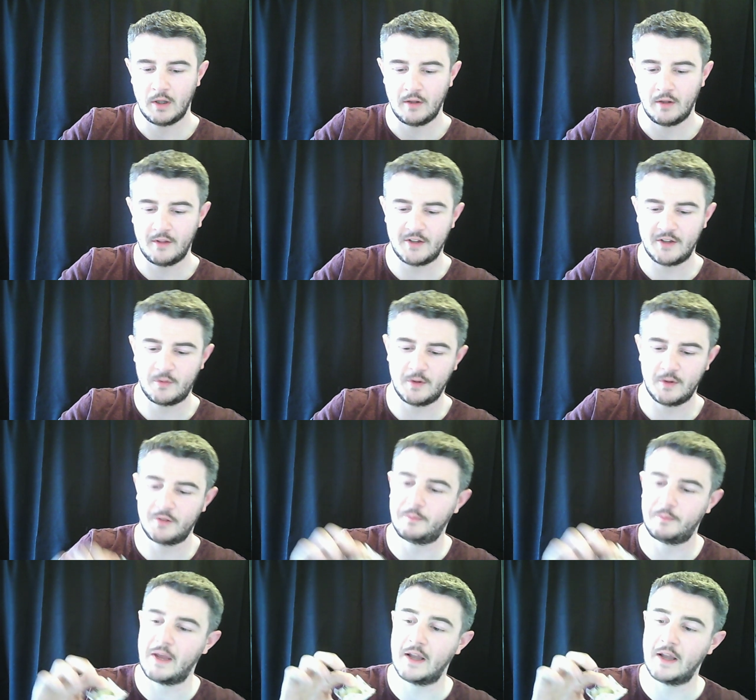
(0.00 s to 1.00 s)
this
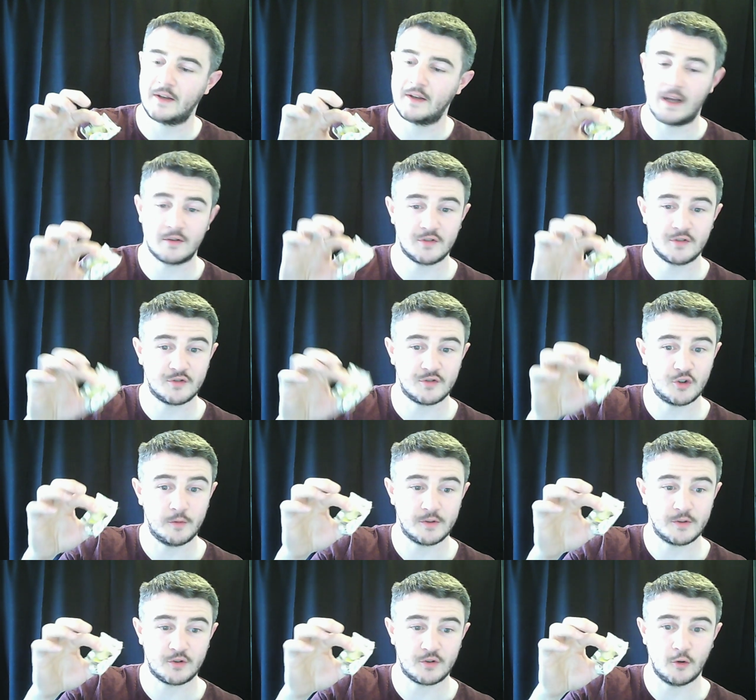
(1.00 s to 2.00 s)
was made out of
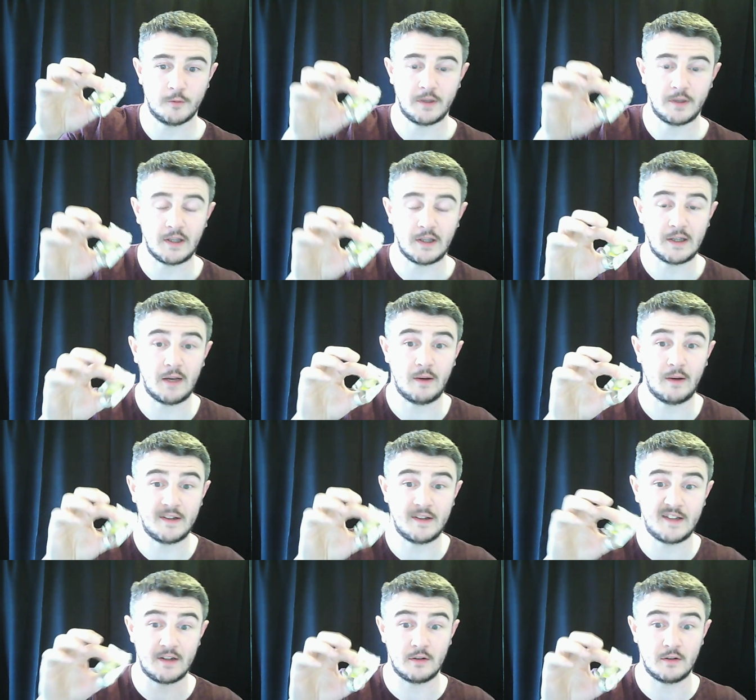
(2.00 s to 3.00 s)
Super Sculpey. Now, I
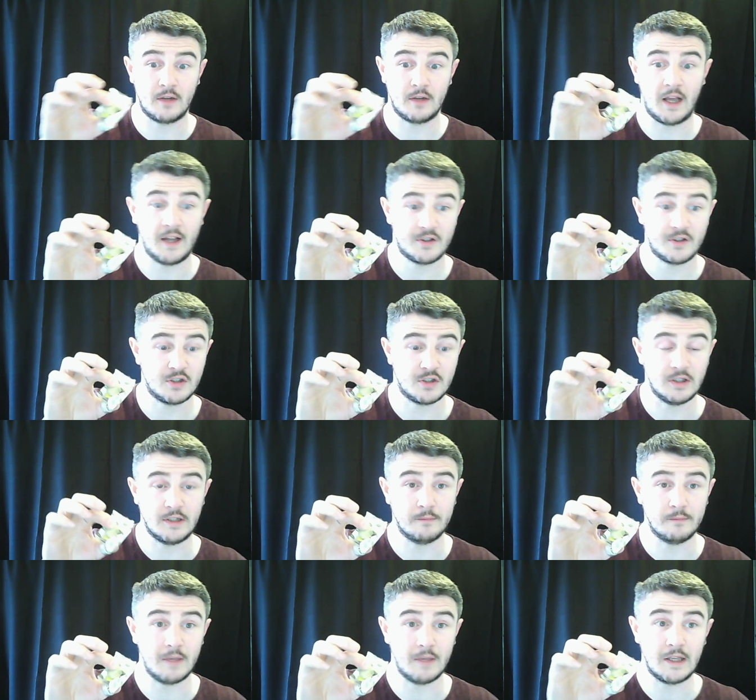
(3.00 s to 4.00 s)
didn't
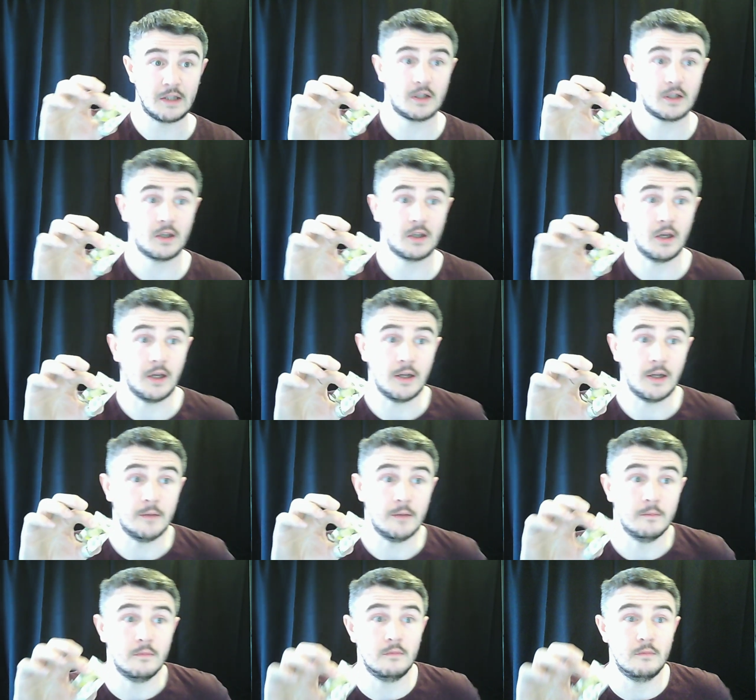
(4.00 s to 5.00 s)
actually make
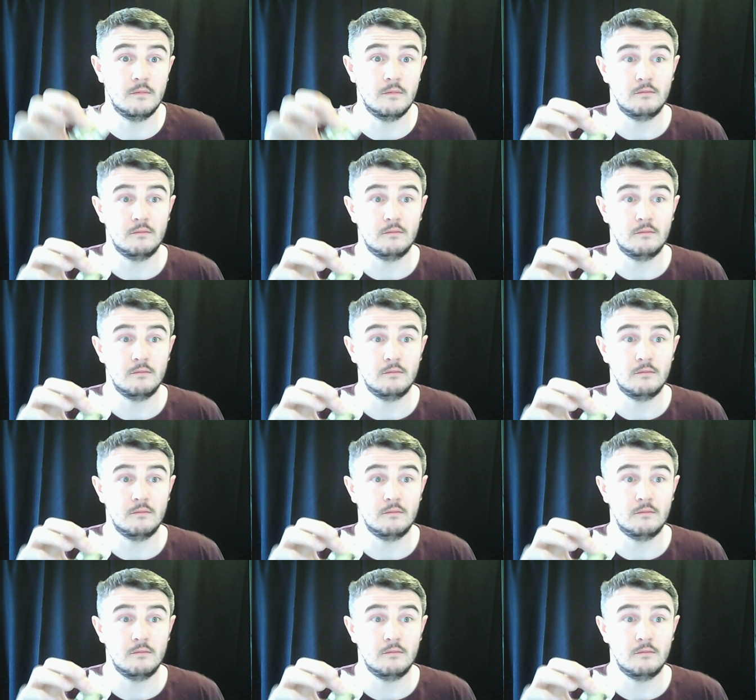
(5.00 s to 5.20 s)
um,